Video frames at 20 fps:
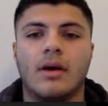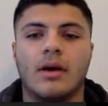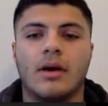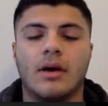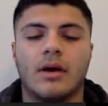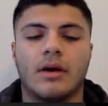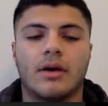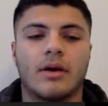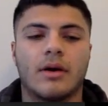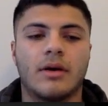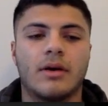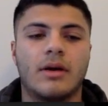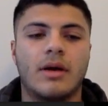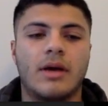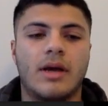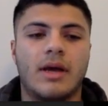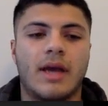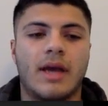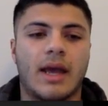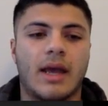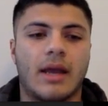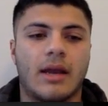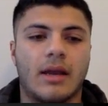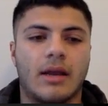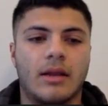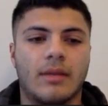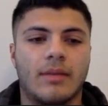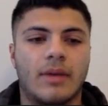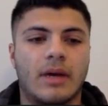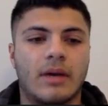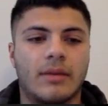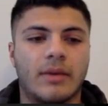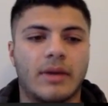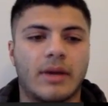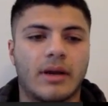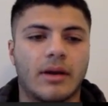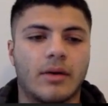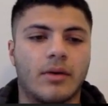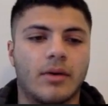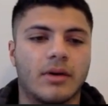occurred. And in the bottom right
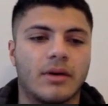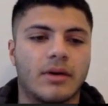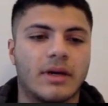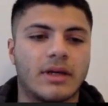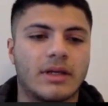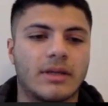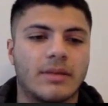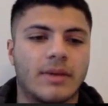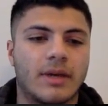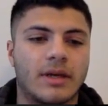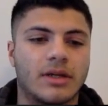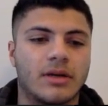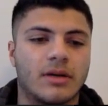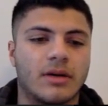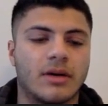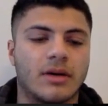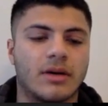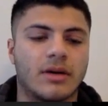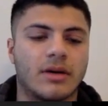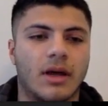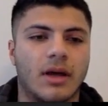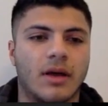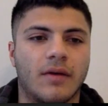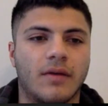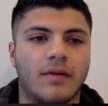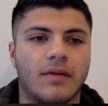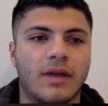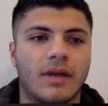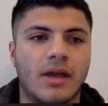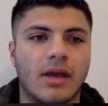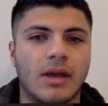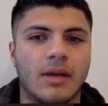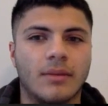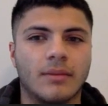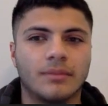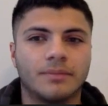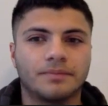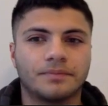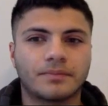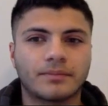hand corner is a picture of the
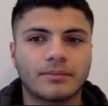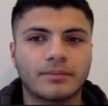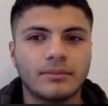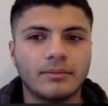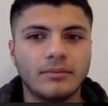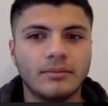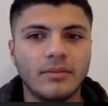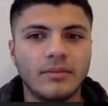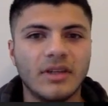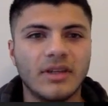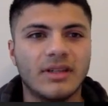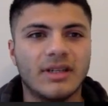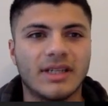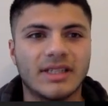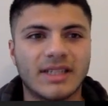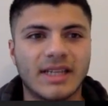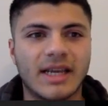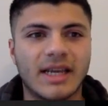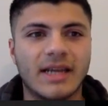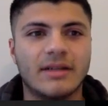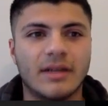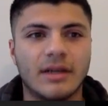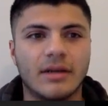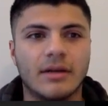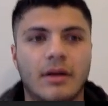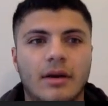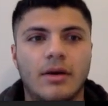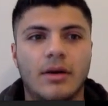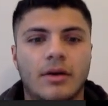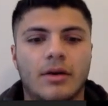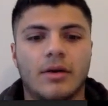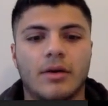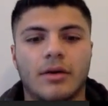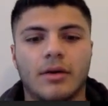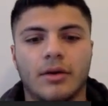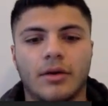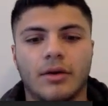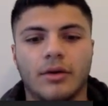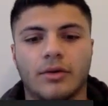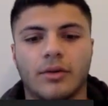2018
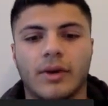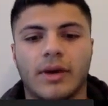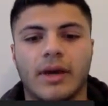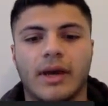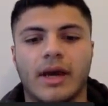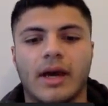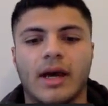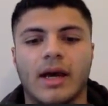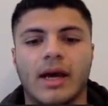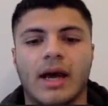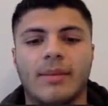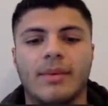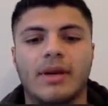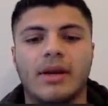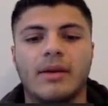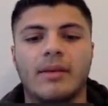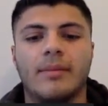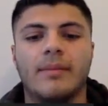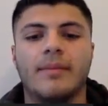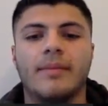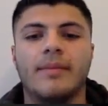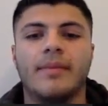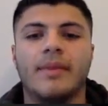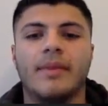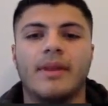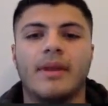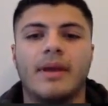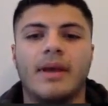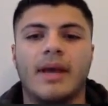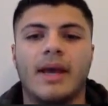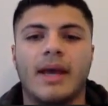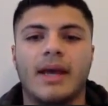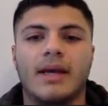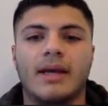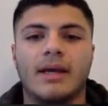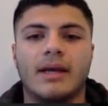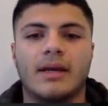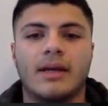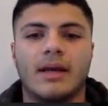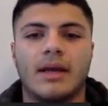earthquake happening. And
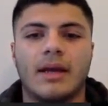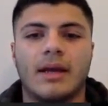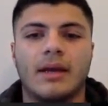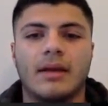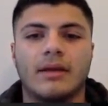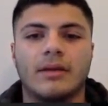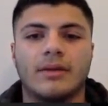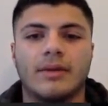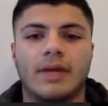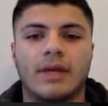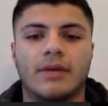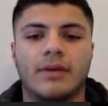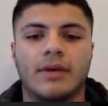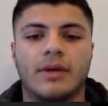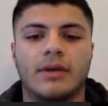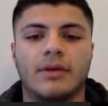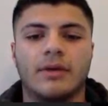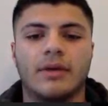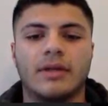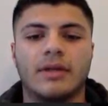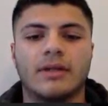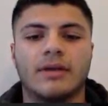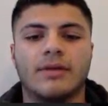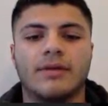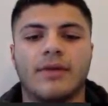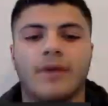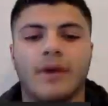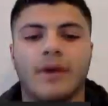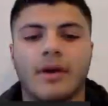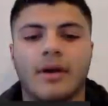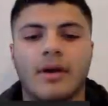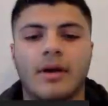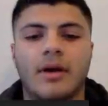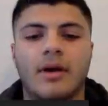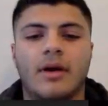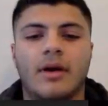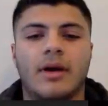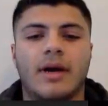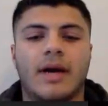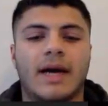then in 2023, so far,
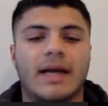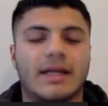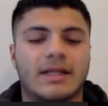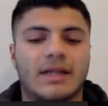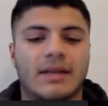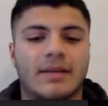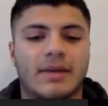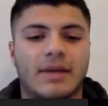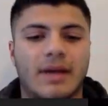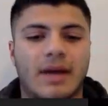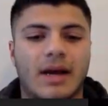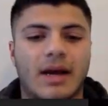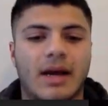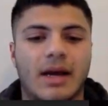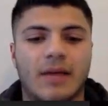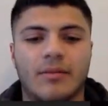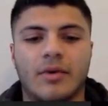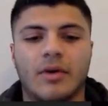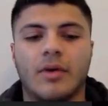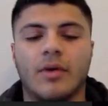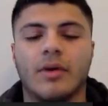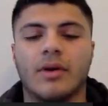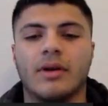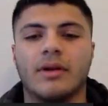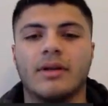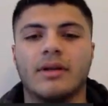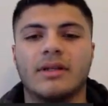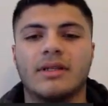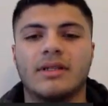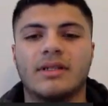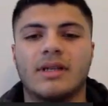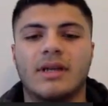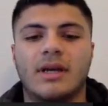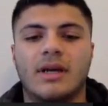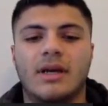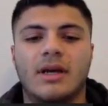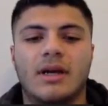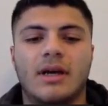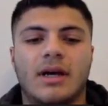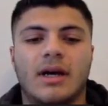at the time that I am recording this,
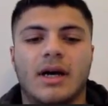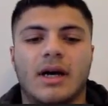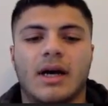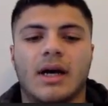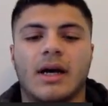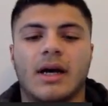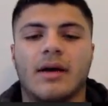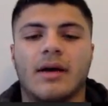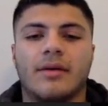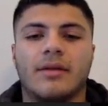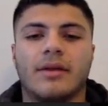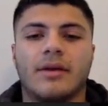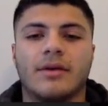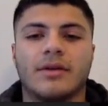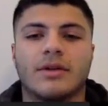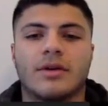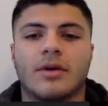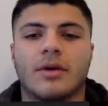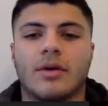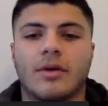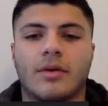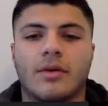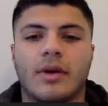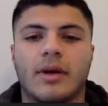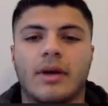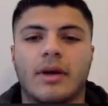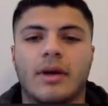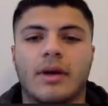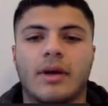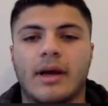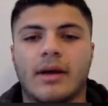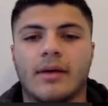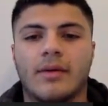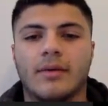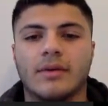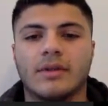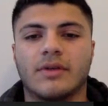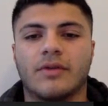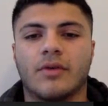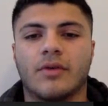there was an earthquake that
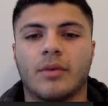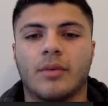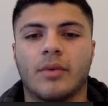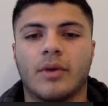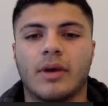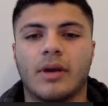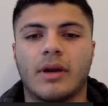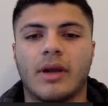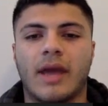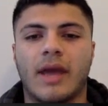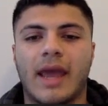was a 4.8